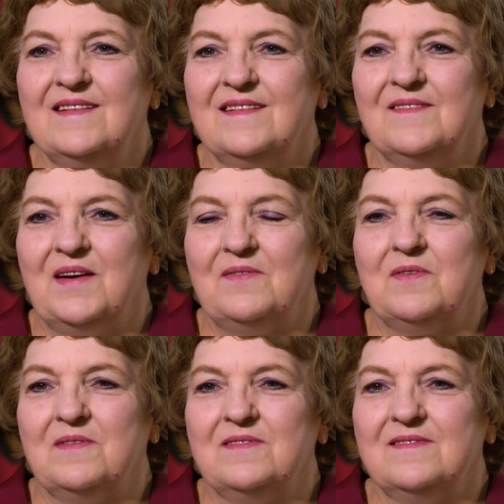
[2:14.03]

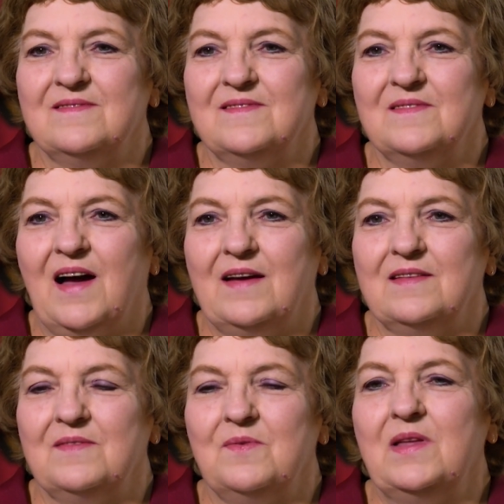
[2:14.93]
whenever
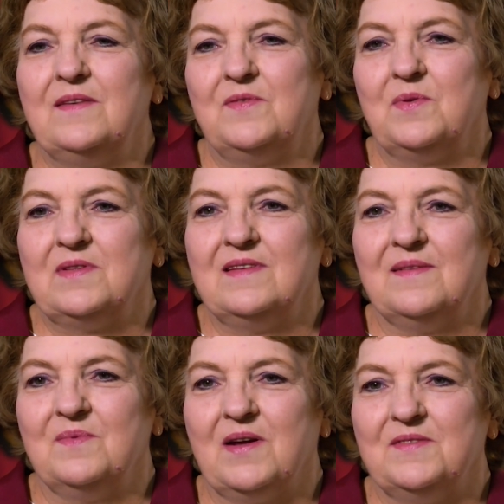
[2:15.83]
we lived with
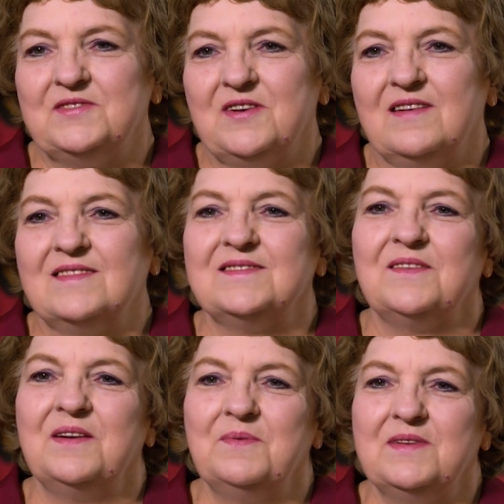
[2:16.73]
him when I was young, so
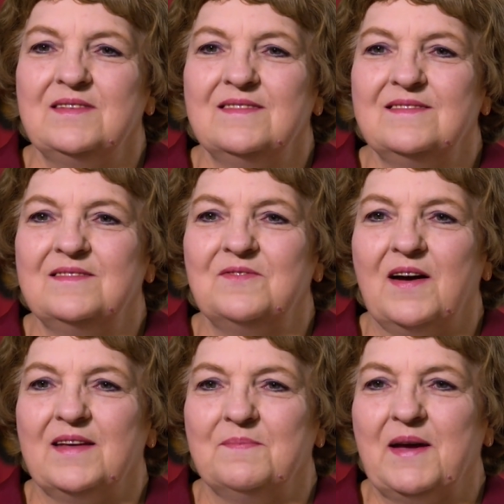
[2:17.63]
he would try
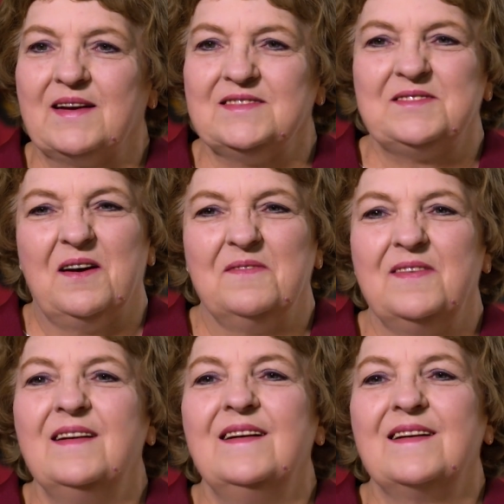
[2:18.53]
to make us tough
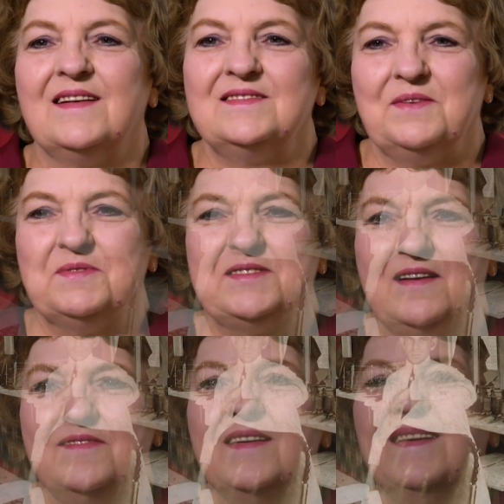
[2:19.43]
because he was tough.